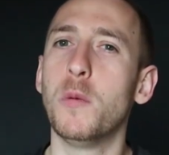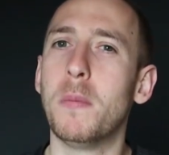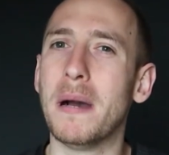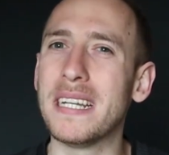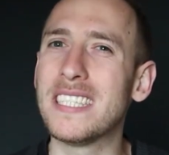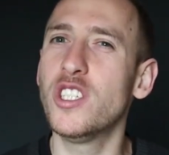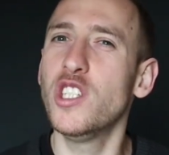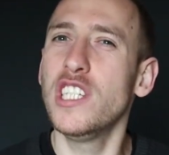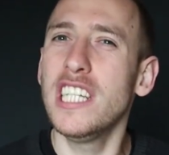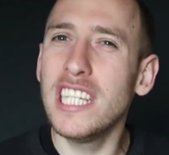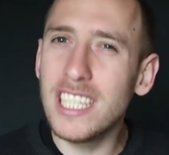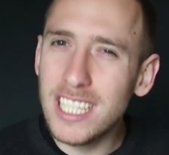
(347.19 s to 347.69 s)

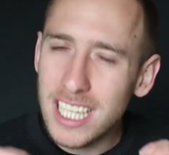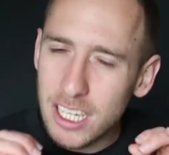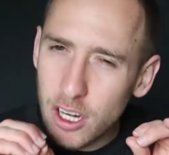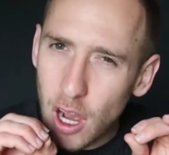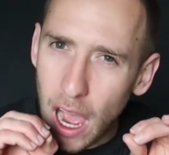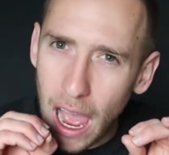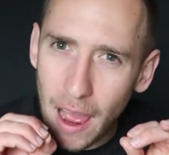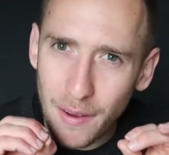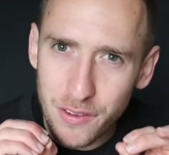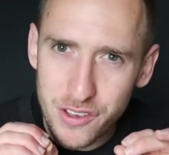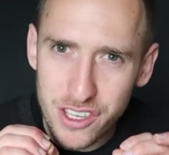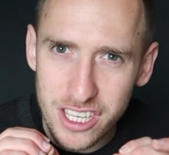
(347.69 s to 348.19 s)
But you need to
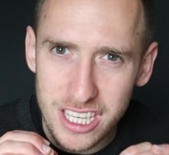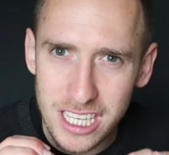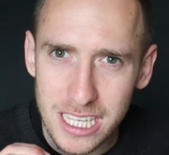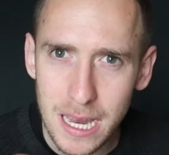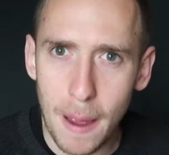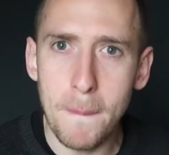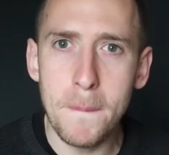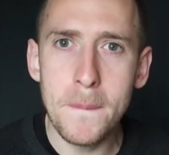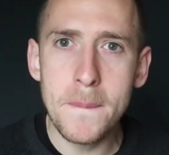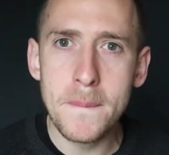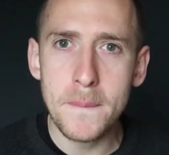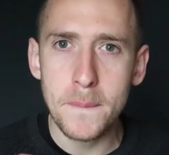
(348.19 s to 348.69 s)
have
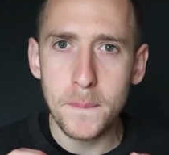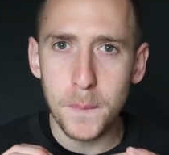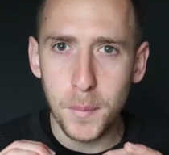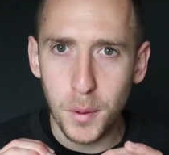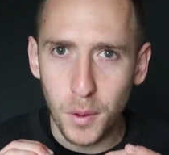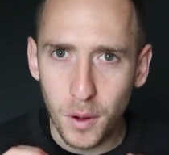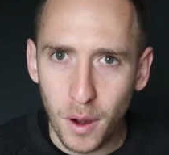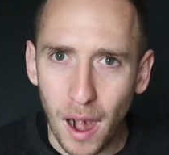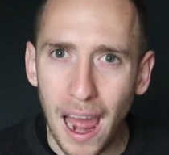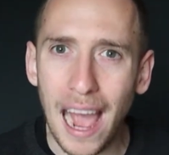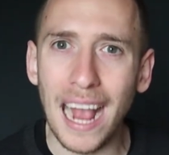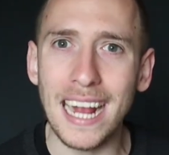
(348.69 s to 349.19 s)
some
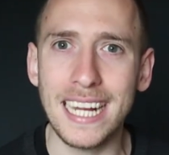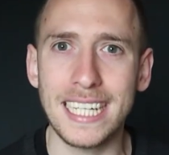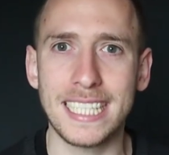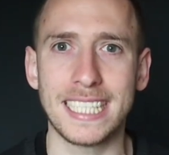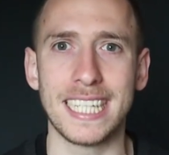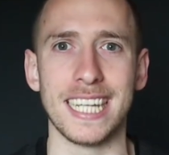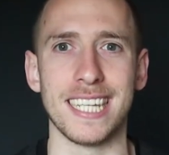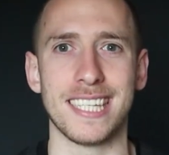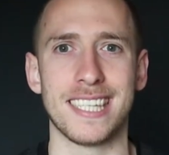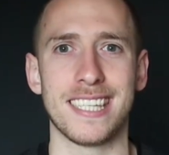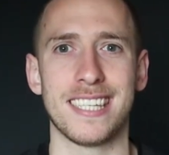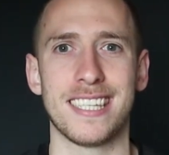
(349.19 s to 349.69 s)

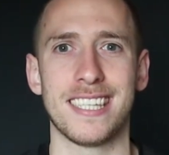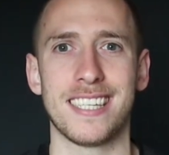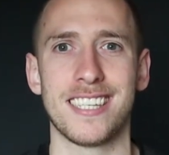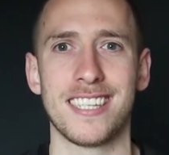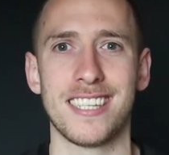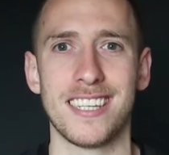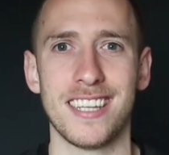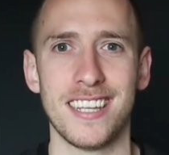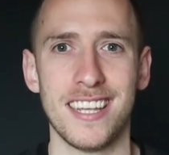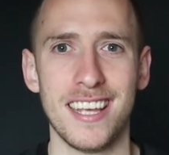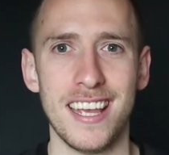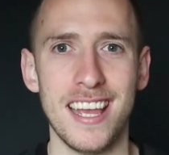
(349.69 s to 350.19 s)

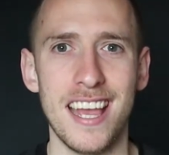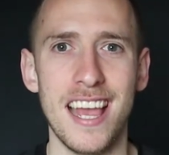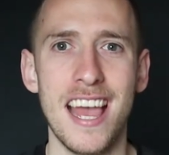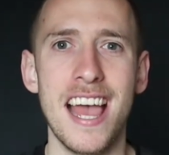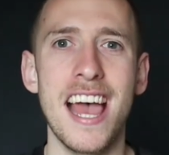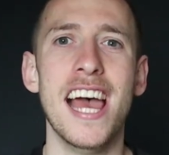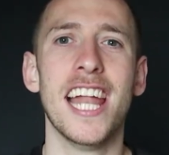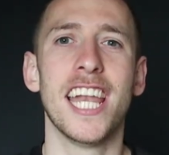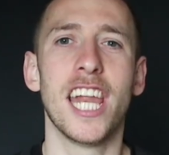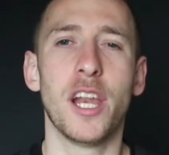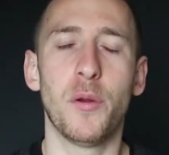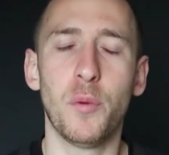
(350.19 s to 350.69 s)
practice
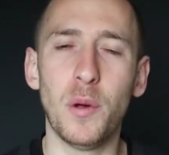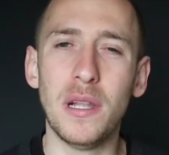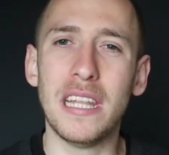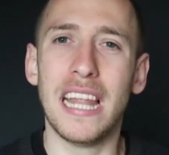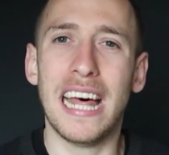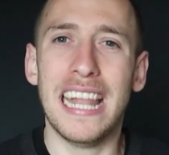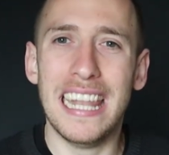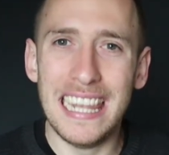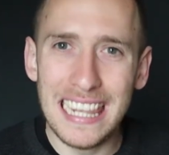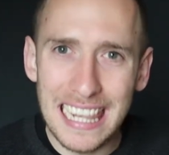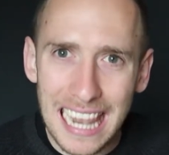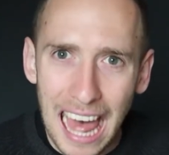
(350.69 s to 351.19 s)
that will
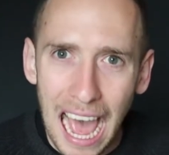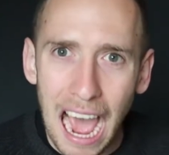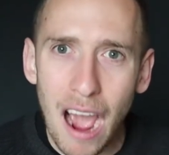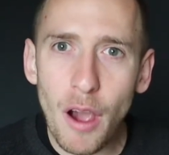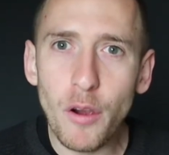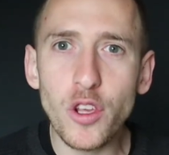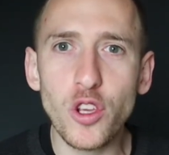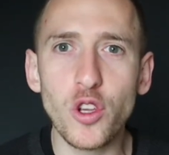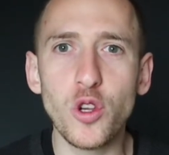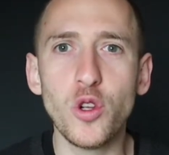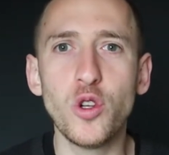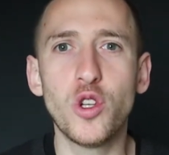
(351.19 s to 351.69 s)
allow
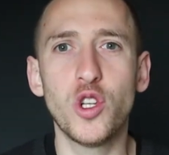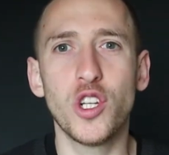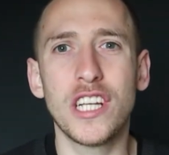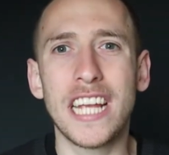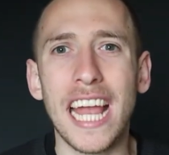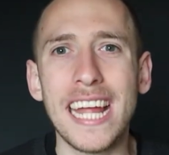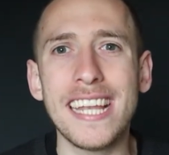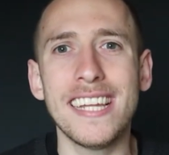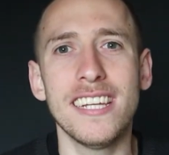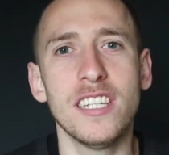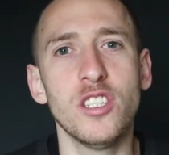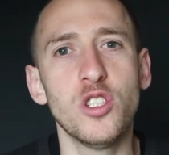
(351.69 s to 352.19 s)
you to
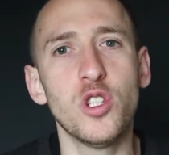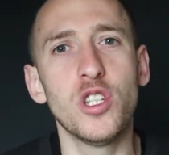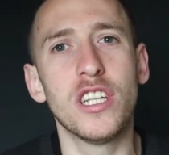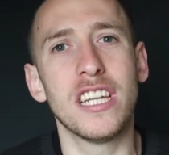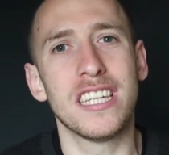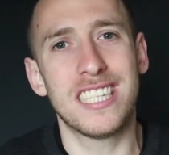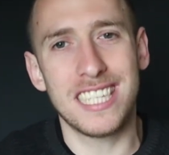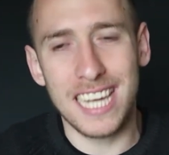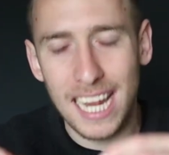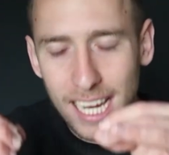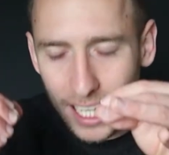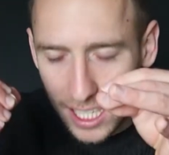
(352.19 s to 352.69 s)
get into the
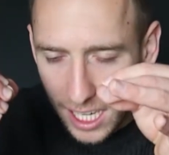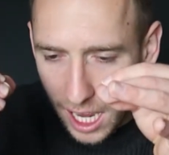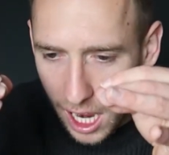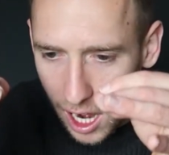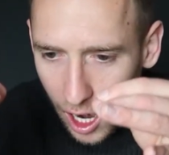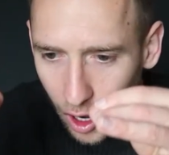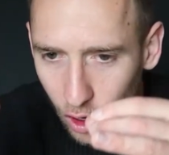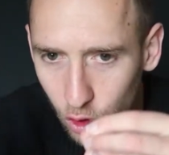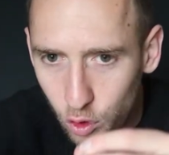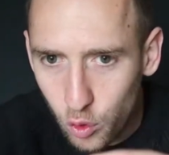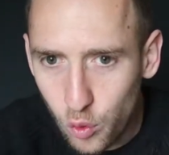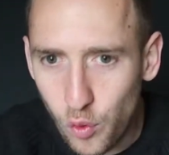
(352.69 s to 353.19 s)
state
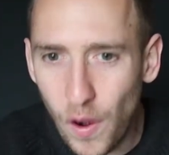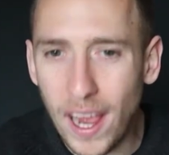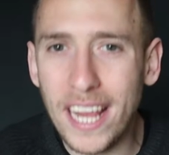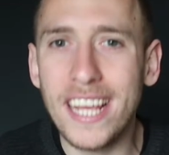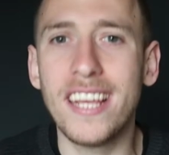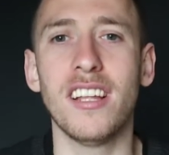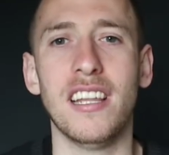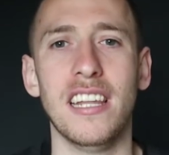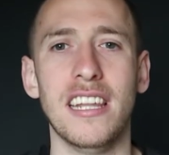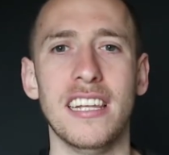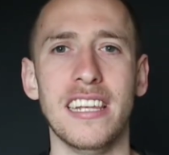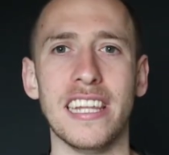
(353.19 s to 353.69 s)

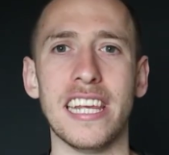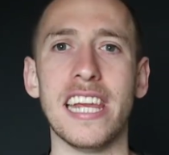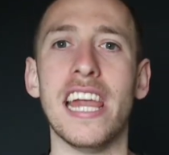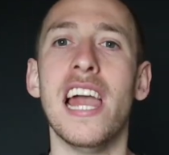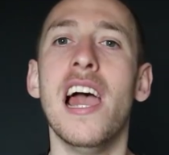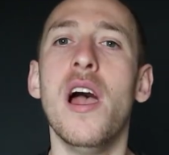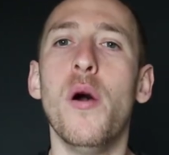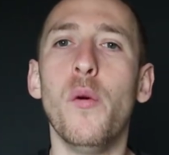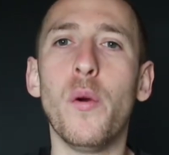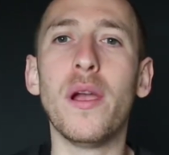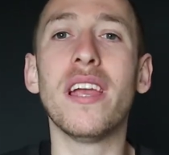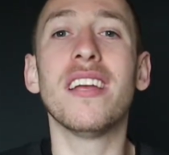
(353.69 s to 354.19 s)
regularly,
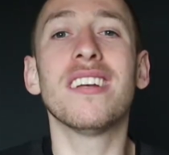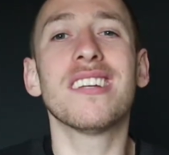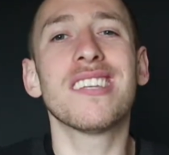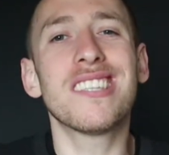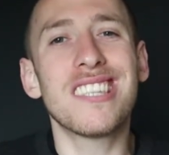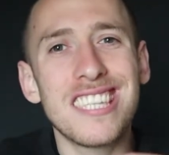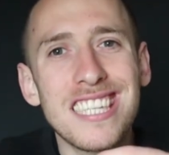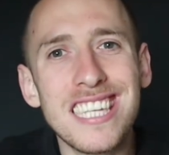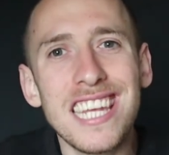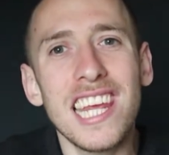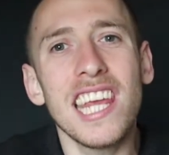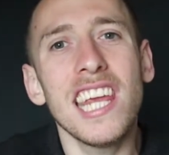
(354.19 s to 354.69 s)
where you
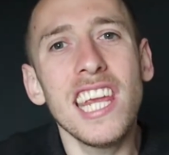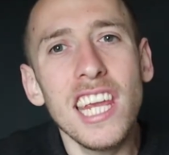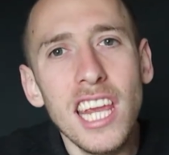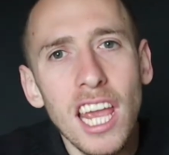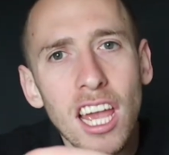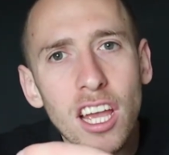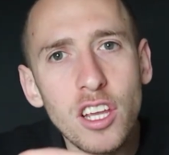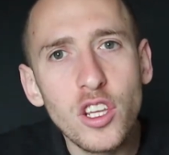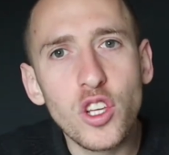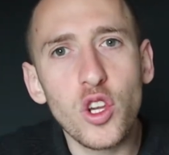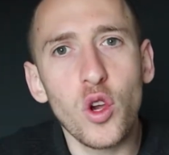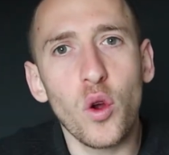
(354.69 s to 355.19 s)
see
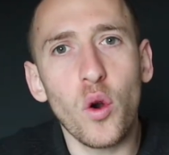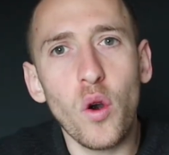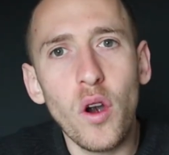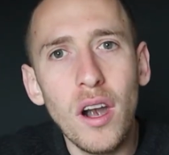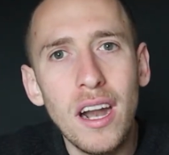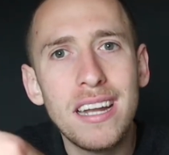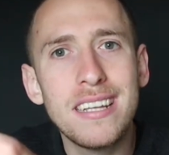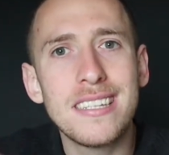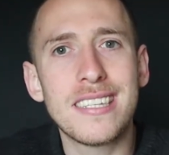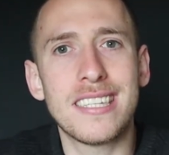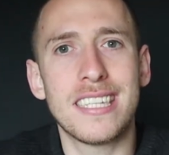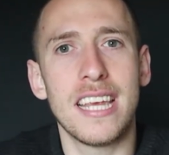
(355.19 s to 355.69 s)

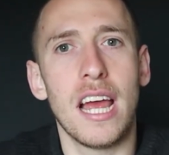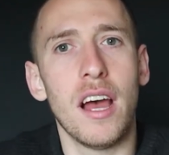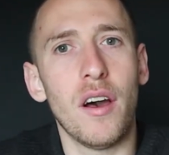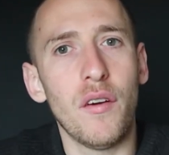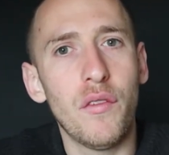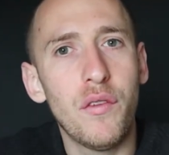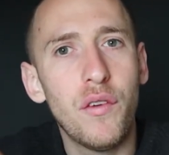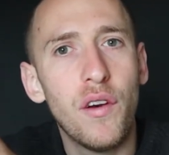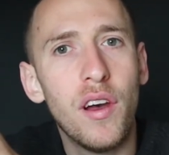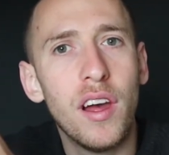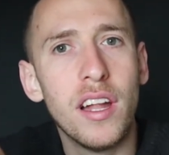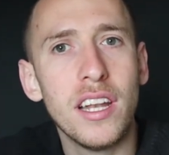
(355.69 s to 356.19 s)

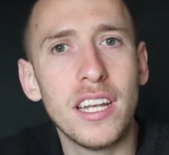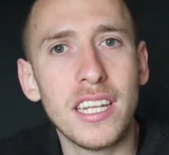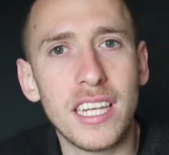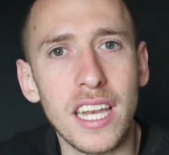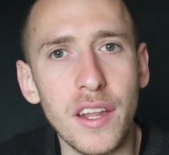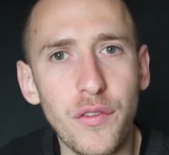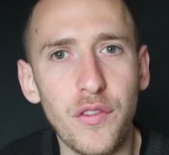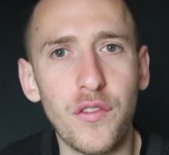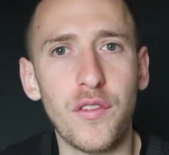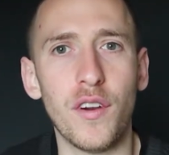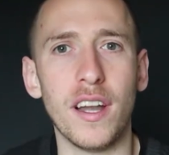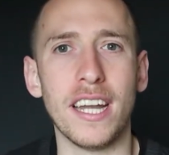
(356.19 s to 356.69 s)
yourself
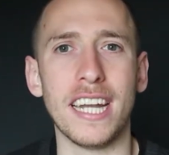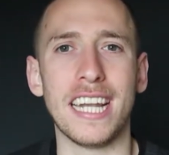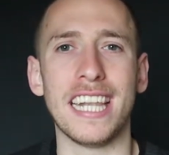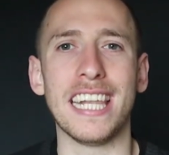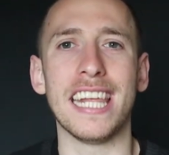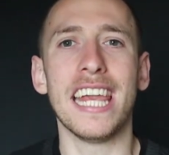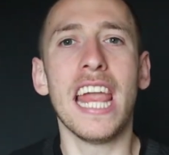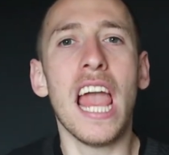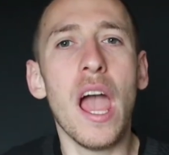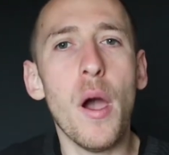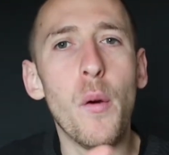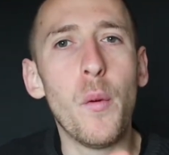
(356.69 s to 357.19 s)

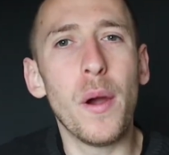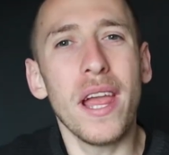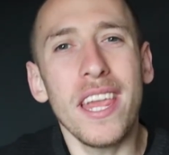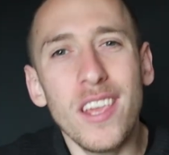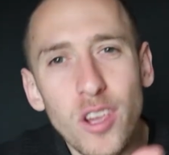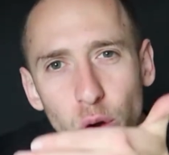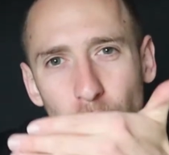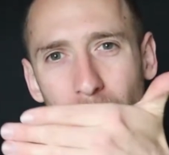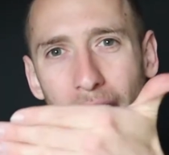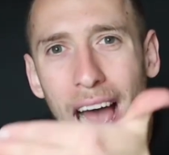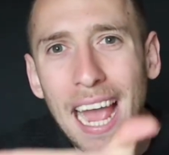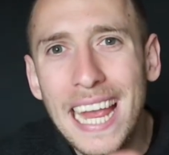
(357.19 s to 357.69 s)
differently, where
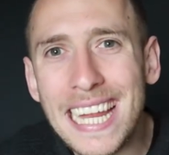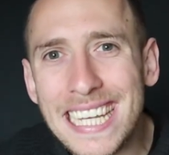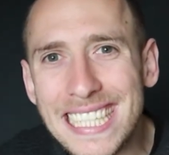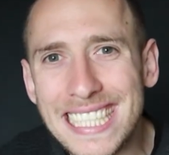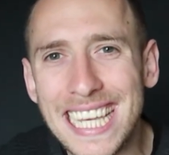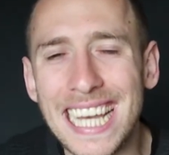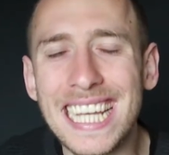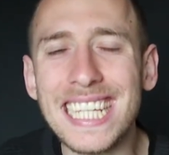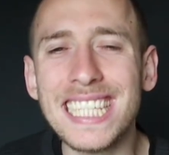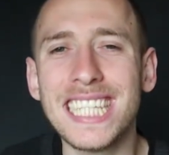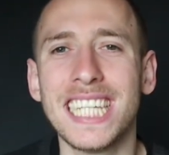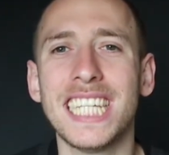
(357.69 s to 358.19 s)
your
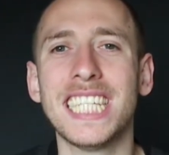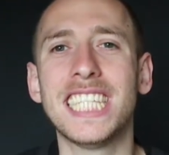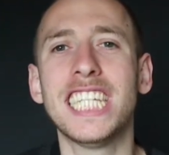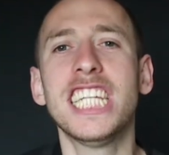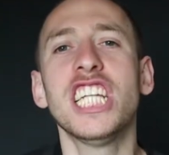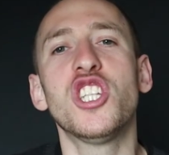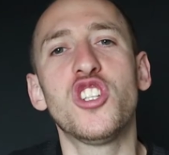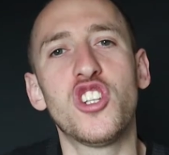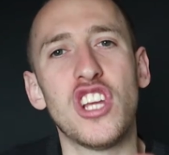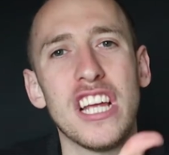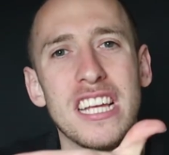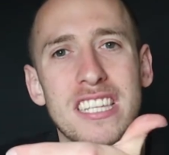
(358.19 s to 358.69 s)

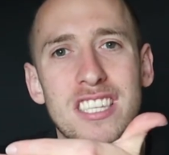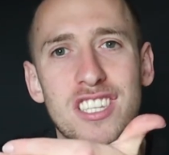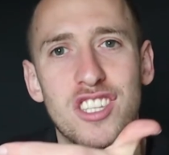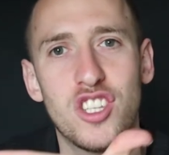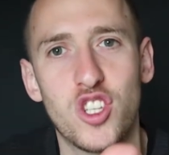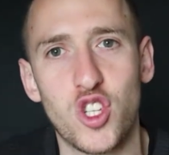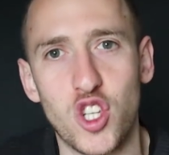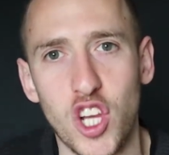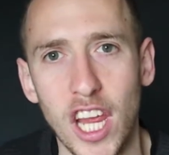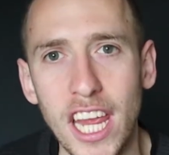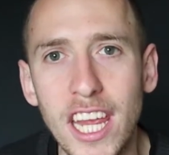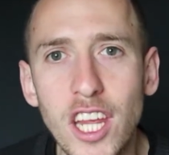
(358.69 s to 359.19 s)
identity just
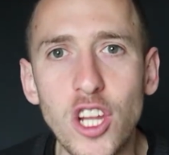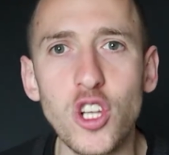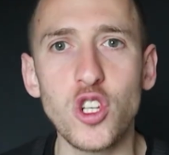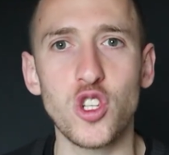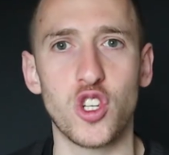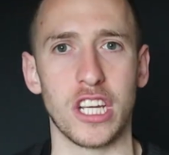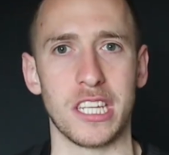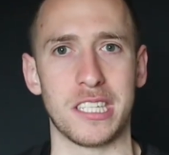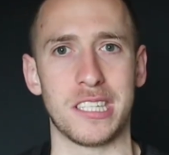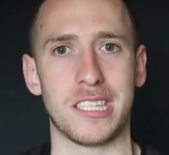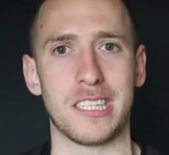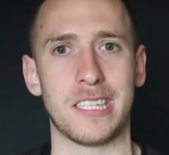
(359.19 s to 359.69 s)

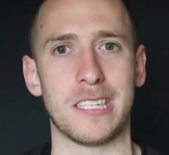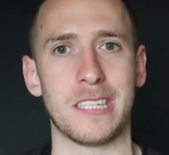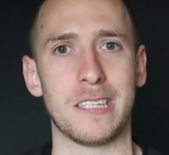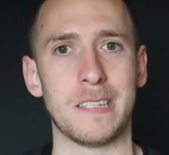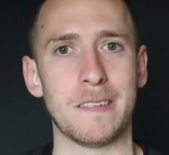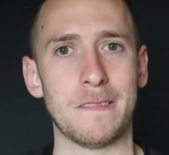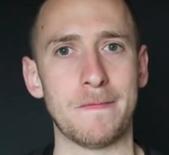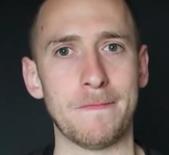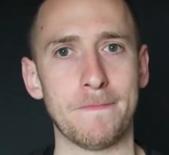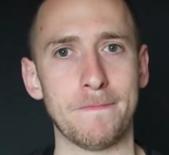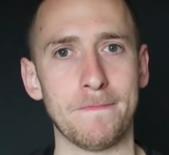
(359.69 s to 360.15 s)
changes.